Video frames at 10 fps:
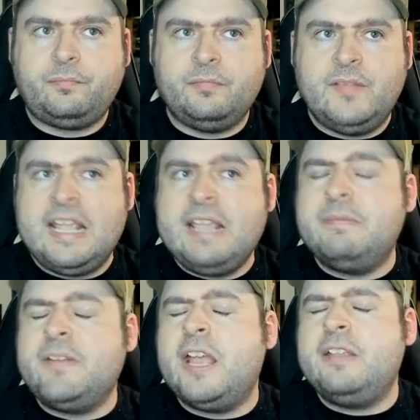
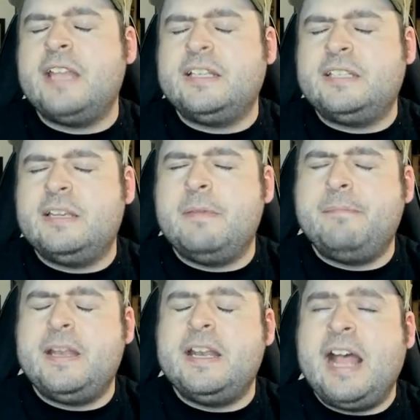even though that term I've
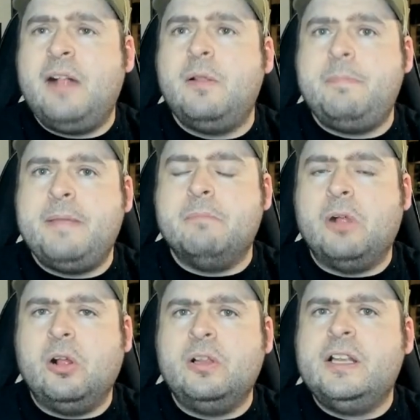been out a bit
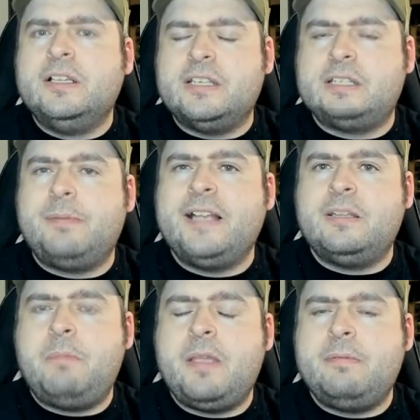more, despite the
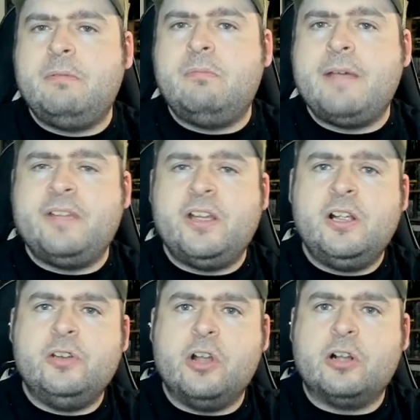people weather,
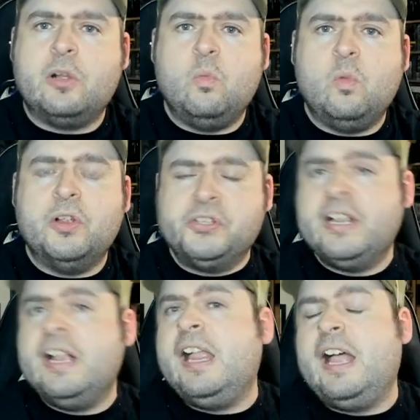knock on wood,
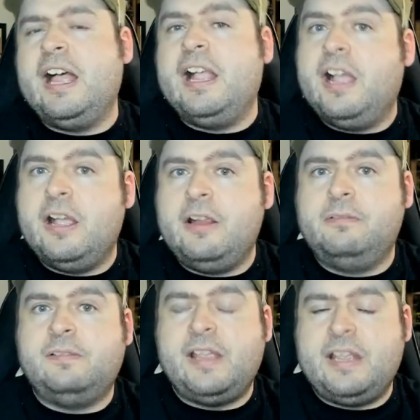I
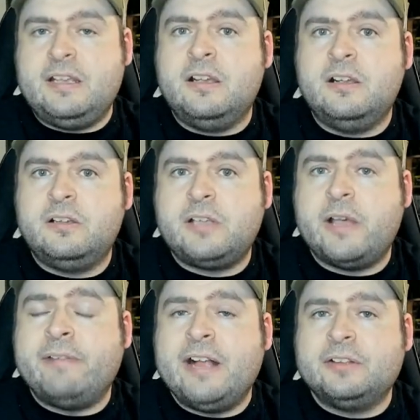hopefully go
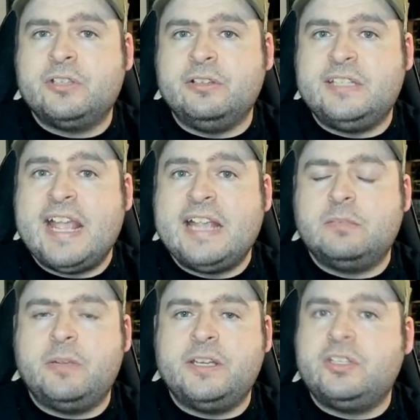out on days
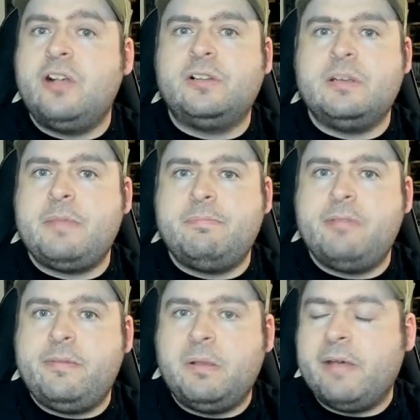where it's not going to be
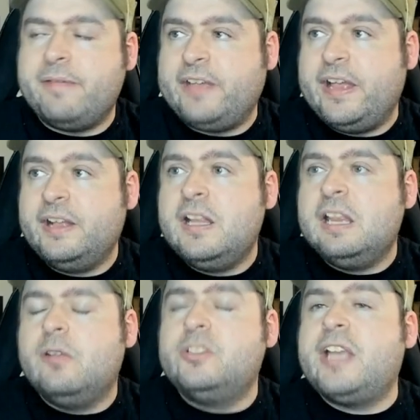poopy weather,
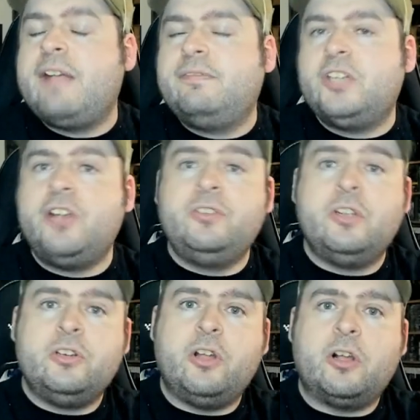which I've done,
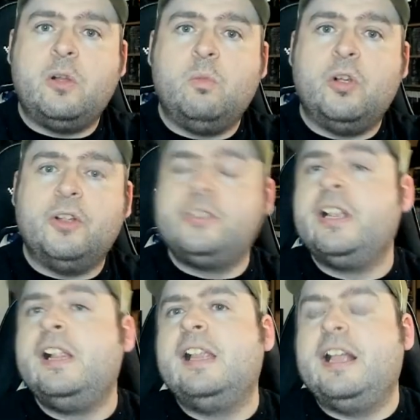knock on wood,
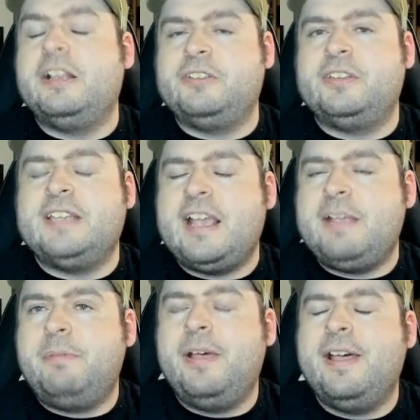I should say,
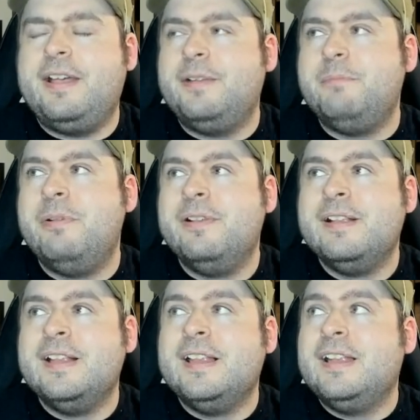but um,
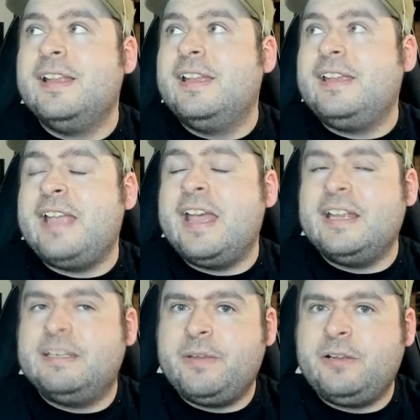yeah,
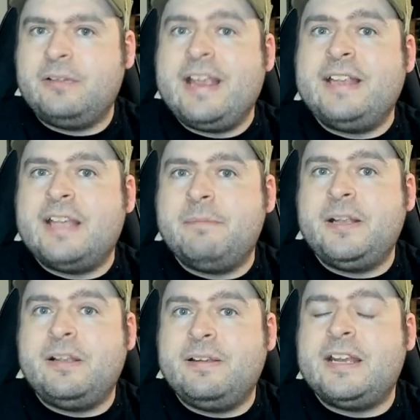it's been great that I've been
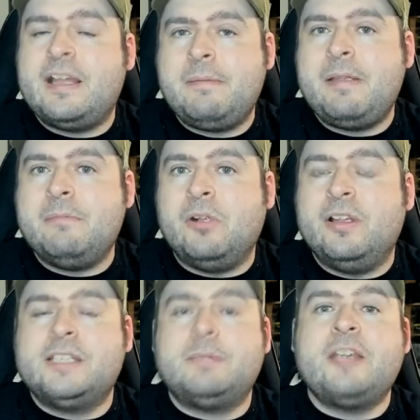going out a bit more,
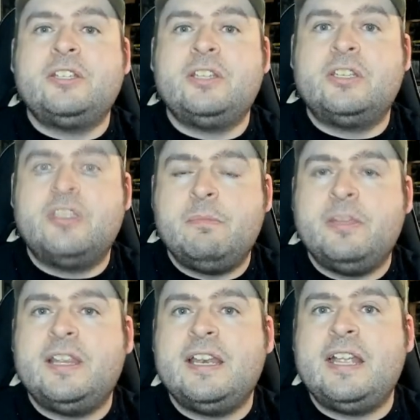especially the summer
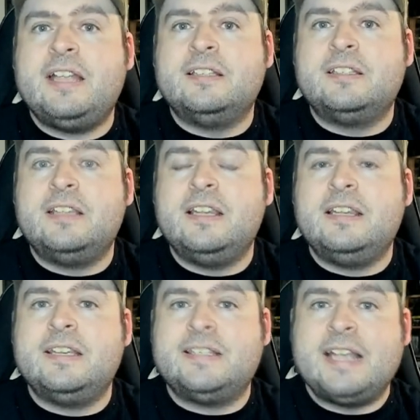than is the,
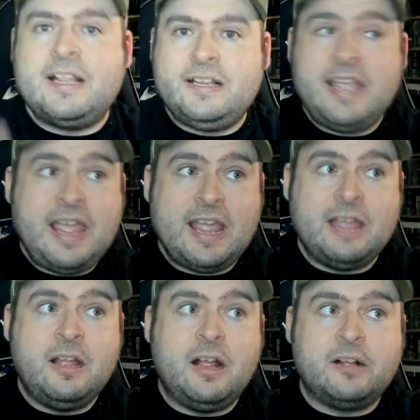the second
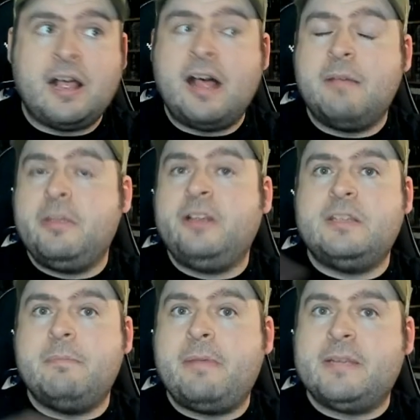year of car
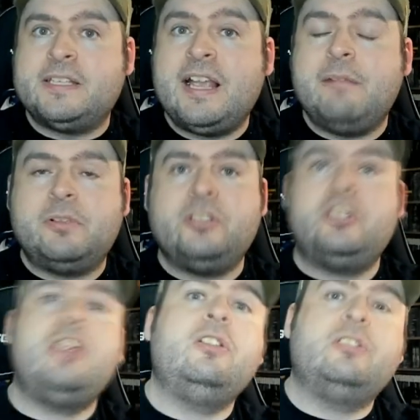booting by myself, because
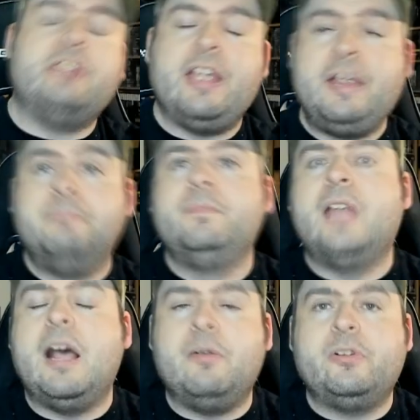usually
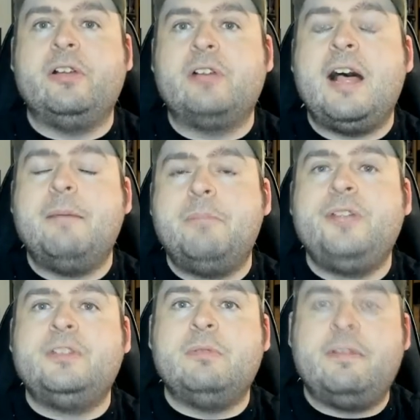I will go car
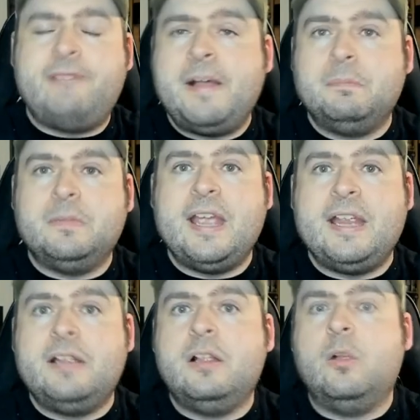booting with
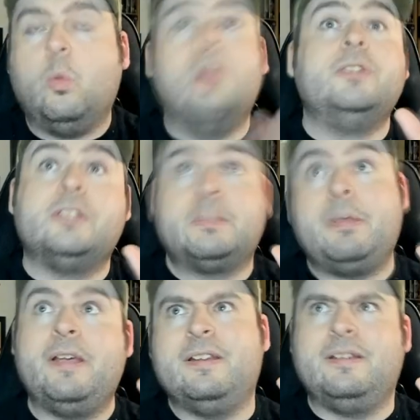family once
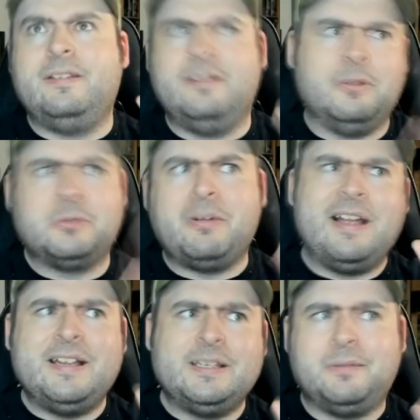per, or
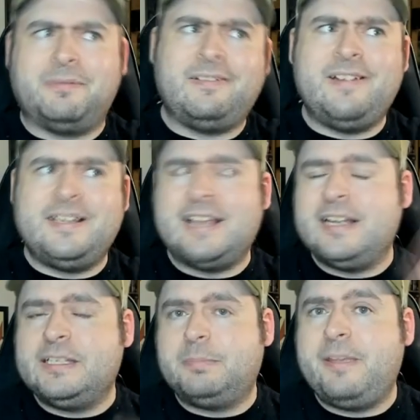twice, or three
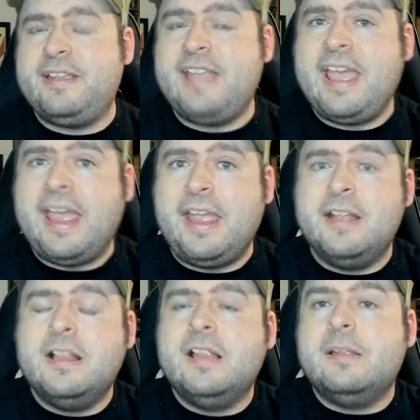times per year,
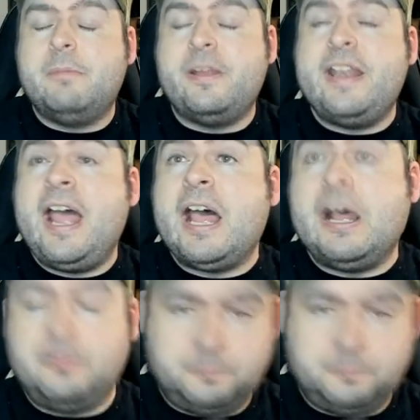but now